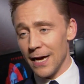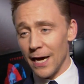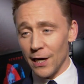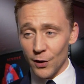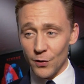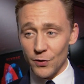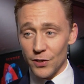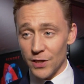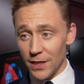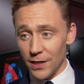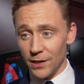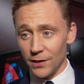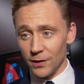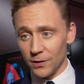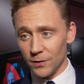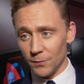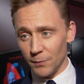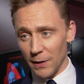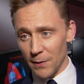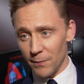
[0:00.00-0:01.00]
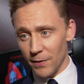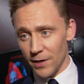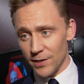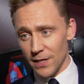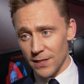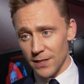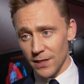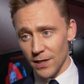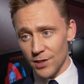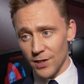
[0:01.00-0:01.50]
and Lucille, played by
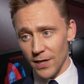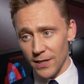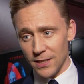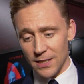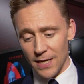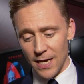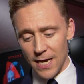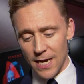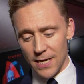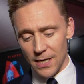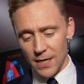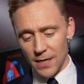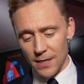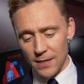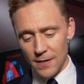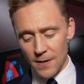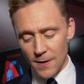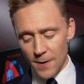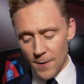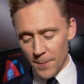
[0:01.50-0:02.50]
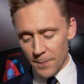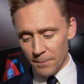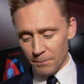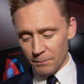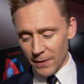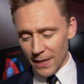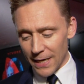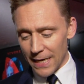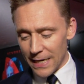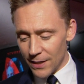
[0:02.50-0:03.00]
Jessica Chastain.
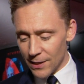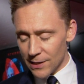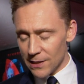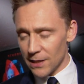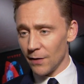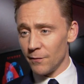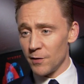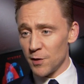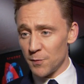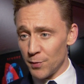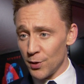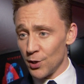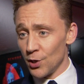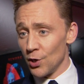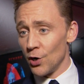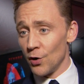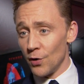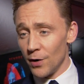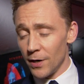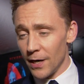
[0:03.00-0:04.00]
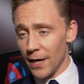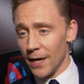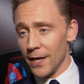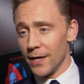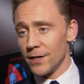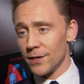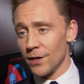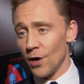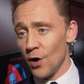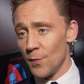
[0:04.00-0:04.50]
And Edith's love is pure and,
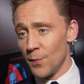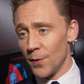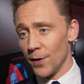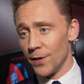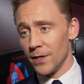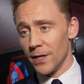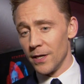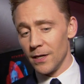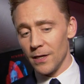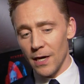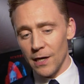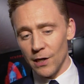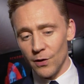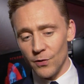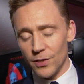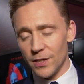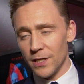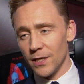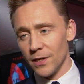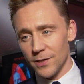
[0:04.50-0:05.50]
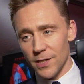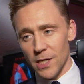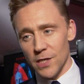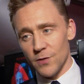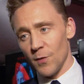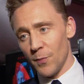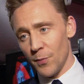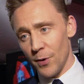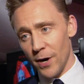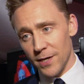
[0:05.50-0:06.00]
and open, and, and Lucille's
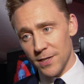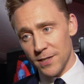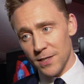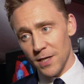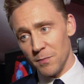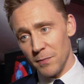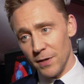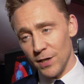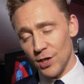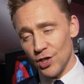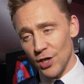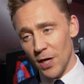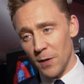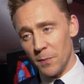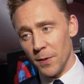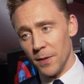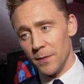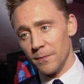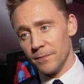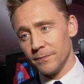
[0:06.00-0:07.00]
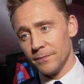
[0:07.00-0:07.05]
is repressed and misshapen.